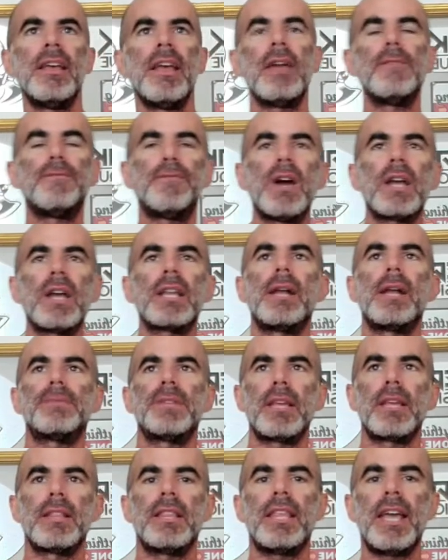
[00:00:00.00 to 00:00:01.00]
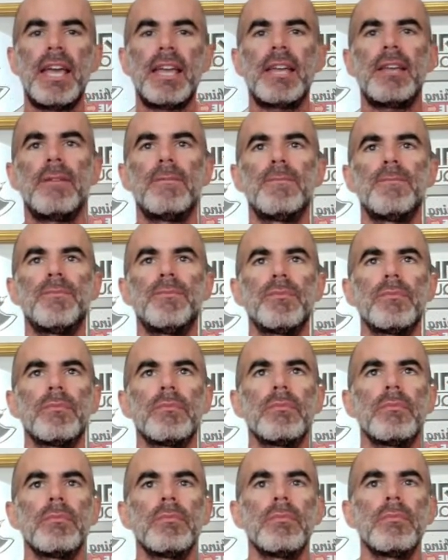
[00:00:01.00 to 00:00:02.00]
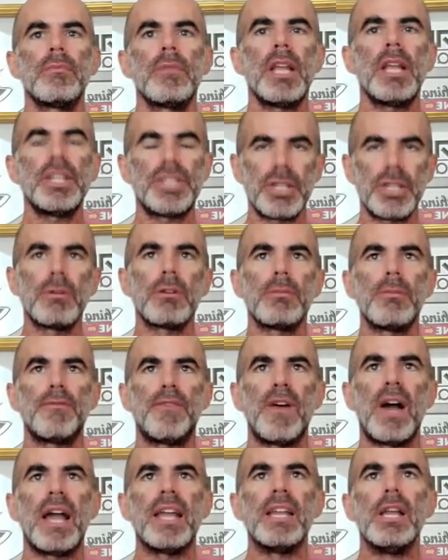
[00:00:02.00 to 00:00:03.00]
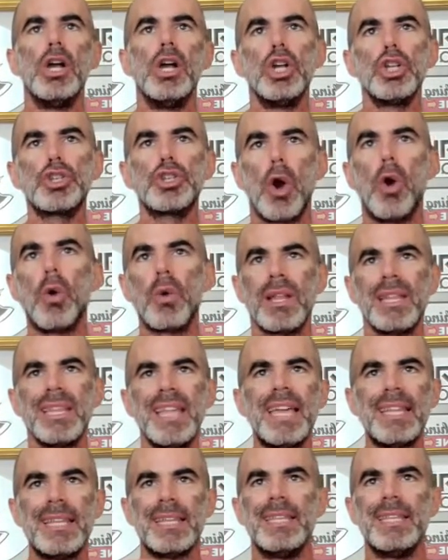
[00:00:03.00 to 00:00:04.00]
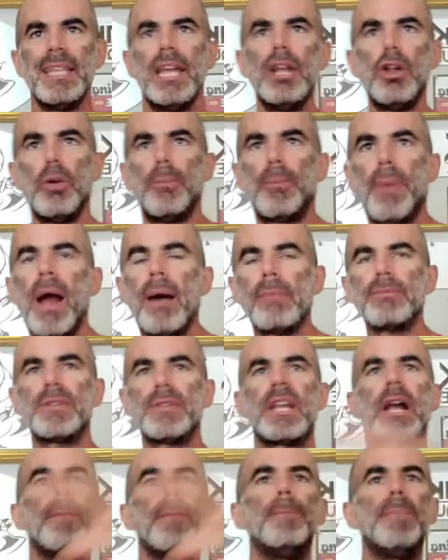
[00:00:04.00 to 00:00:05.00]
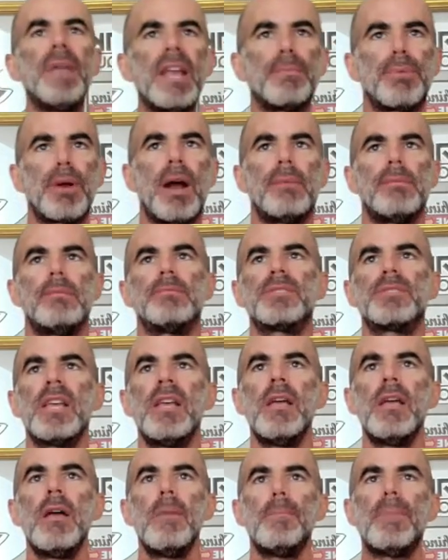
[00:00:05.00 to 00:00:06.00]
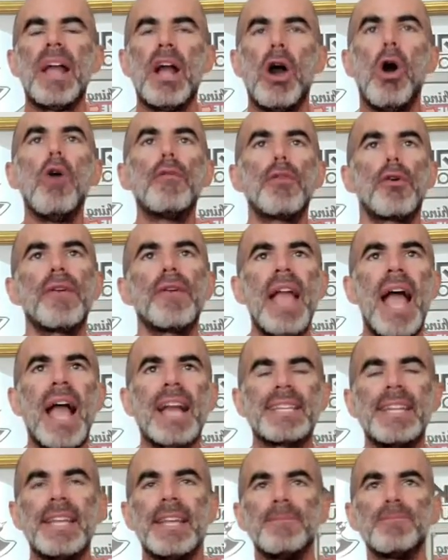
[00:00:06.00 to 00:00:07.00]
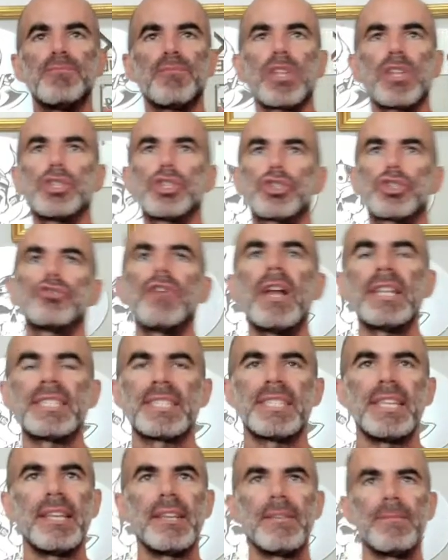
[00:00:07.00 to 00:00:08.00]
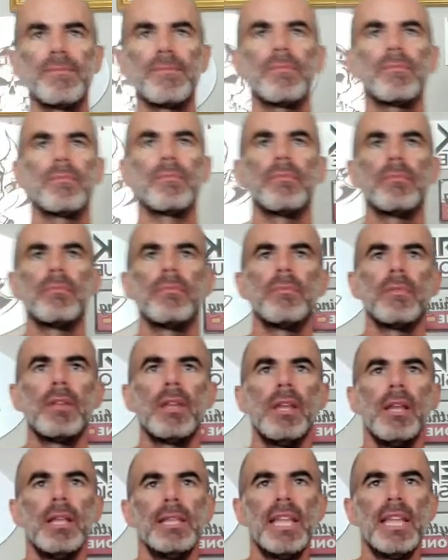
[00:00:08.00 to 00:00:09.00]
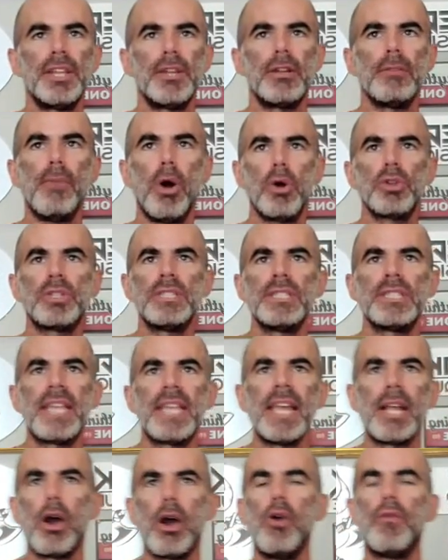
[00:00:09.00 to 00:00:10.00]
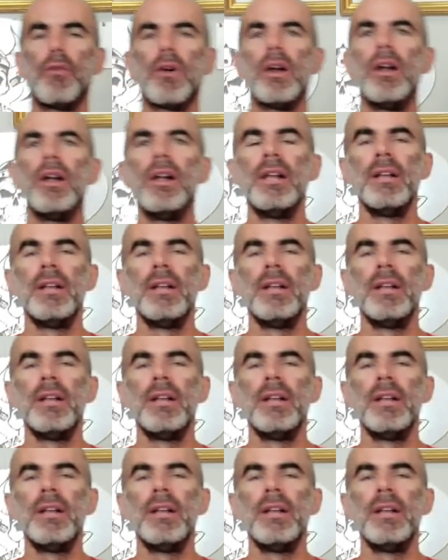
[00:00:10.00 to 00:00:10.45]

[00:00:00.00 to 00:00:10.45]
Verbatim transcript: and fucking up the other leg, and shit would have been fine. Don't let little problems become big problems by overreacting, stressing, letting your emotions take over,